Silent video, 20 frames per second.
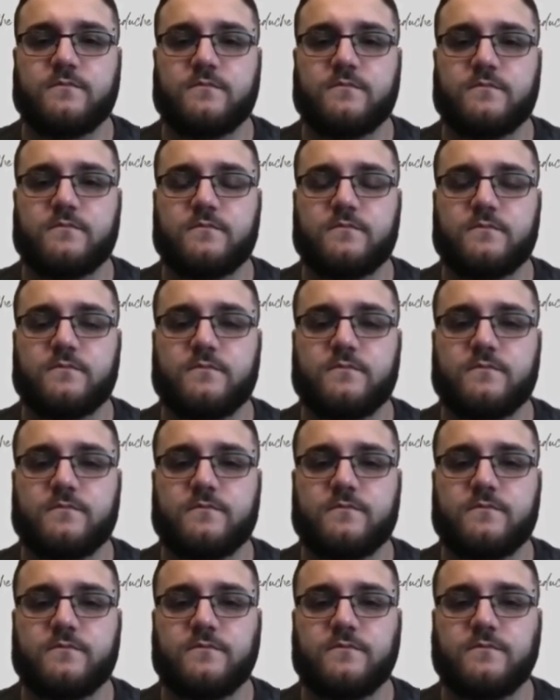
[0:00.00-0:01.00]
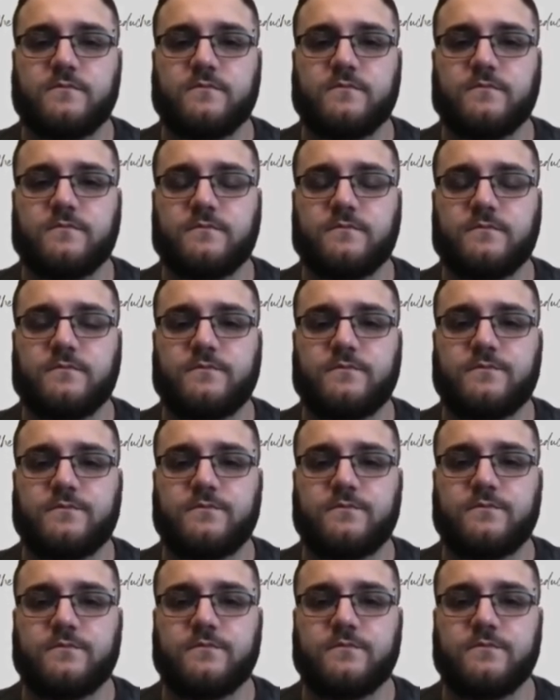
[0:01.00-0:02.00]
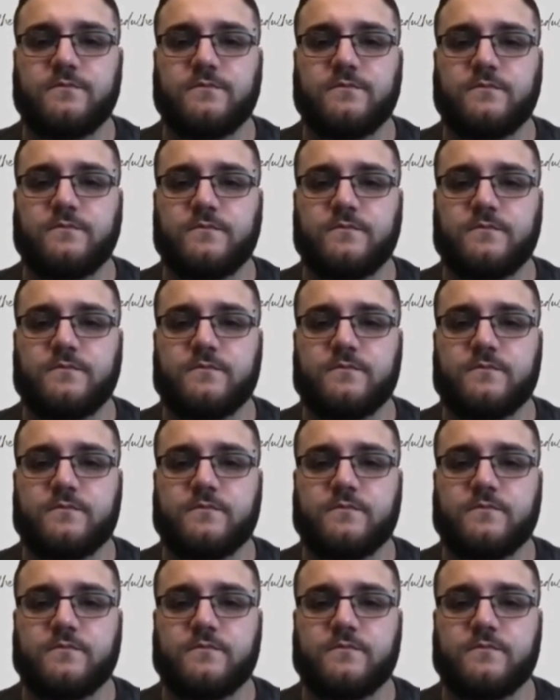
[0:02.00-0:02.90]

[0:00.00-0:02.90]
The person shown says nothing.